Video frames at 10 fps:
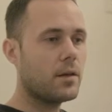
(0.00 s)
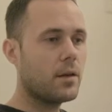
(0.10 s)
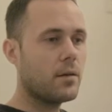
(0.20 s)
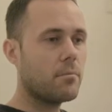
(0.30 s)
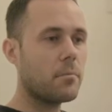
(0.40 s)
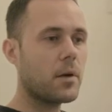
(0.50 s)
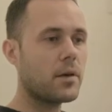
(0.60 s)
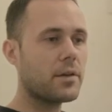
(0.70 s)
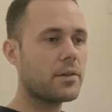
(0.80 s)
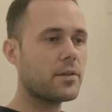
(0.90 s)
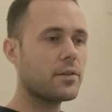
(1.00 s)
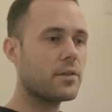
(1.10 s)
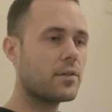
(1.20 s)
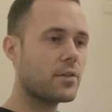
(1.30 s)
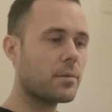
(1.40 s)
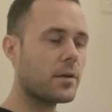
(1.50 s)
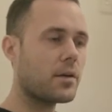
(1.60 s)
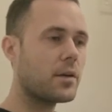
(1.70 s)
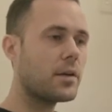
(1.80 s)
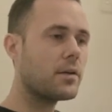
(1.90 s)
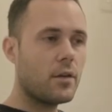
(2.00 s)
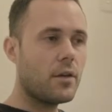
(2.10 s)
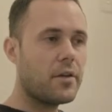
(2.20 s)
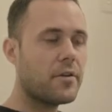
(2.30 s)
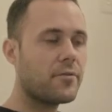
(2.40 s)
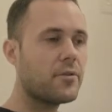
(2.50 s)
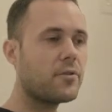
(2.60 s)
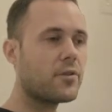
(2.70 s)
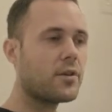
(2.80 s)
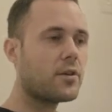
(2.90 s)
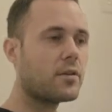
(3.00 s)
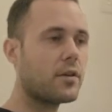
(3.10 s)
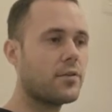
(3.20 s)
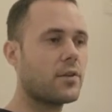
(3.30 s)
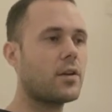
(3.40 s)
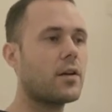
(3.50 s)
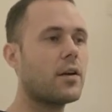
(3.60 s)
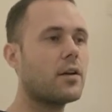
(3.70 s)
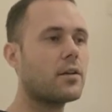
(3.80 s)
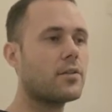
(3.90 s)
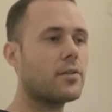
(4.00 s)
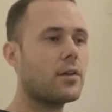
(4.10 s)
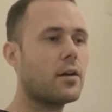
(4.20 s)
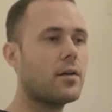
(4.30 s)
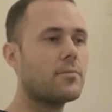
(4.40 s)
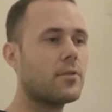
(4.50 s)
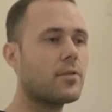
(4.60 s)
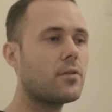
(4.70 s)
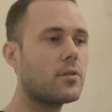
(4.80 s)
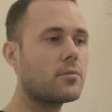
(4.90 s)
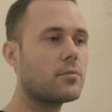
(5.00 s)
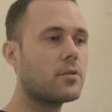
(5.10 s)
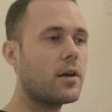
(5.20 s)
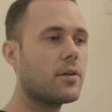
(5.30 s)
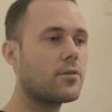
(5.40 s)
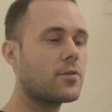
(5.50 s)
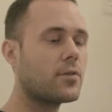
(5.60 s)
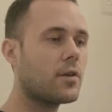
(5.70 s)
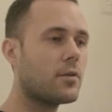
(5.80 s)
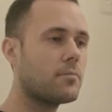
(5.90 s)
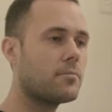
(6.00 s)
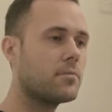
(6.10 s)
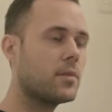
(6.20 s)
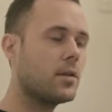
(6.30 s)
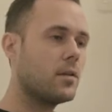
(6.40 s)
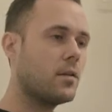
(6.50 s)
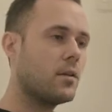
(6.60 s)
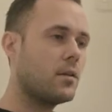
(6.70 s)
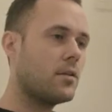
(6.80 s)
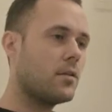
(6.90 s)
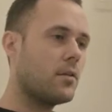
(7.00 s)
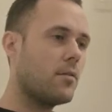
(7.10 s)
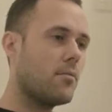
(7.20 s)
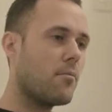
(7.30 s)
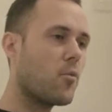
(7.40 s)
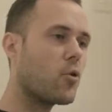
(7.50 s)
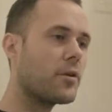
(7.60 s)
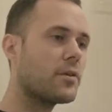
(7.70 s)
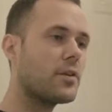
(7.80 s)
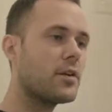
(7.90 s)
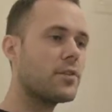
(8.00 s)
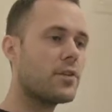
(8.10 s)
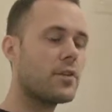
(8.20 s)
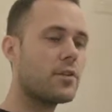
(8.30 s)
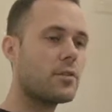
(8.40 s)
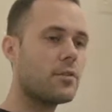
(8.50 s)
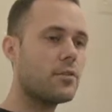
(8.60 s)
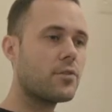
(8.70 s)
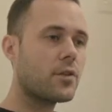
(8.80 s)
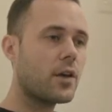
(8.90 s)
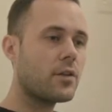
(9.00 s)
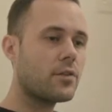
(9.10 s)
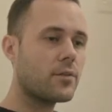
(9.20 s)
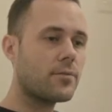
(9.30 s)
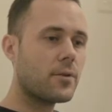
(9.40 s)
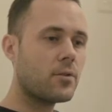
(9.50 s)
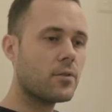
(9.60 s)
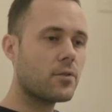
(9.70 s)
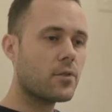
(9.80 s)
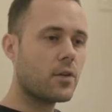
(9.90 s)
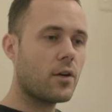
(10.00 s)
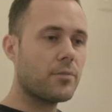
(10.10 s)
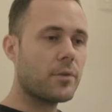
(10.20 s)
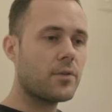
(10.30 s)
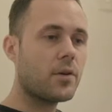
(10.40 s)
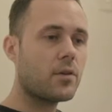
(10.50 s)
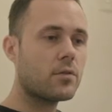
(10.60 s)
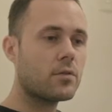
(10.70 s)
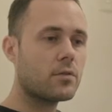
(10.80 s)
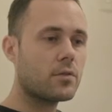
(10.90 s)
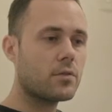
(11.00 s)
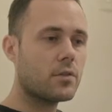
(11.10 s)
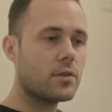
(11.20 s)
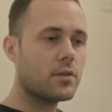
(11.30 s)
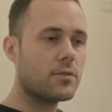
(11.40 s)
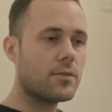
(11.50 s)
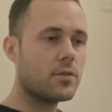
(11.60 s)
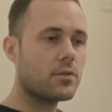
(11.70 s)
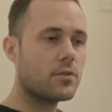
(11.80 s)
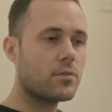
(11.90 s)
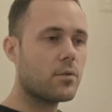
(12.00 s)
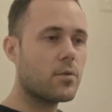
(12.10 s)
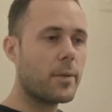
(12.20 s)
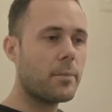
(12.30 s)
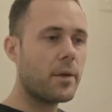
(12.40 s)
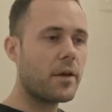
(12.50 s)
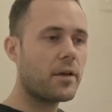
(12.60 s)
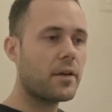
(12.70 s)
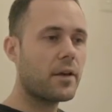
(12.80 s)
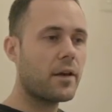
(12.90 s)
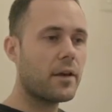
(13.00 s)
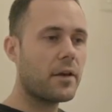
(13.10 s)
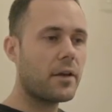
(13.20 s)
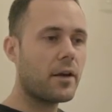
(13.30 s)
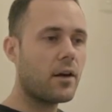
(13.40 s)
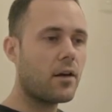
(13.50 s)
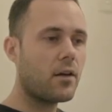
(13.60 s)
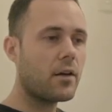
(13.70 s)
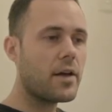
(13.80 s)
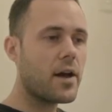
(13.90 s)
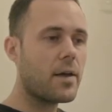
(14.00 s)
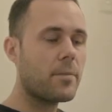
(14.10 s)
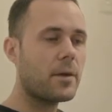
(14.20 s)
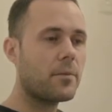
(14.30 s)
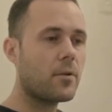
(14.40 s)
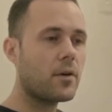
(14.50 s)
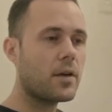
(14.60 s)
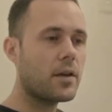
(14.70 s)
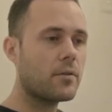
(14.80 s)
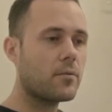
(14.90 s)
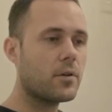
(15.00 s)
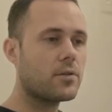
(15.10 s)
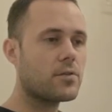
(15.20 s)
mined supply. In the future, it's going to act, the token will have some more utility use case. The vaults, I've been told that the vaults will be paying a higher APY once